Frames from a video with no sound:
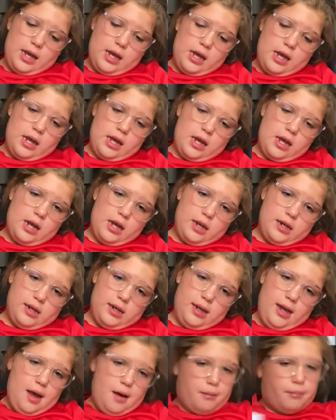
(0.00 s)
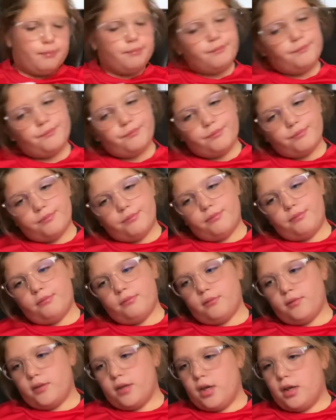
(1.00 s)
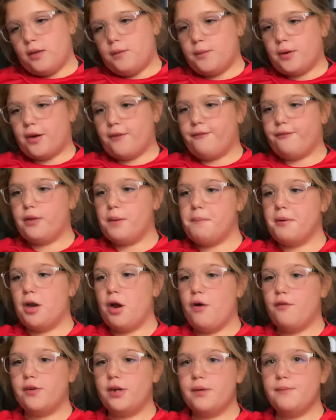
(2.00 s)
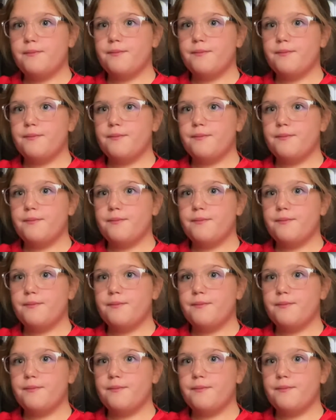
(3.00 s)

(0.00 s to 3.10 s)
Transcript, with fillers: And yeah, I'm going to flip it over,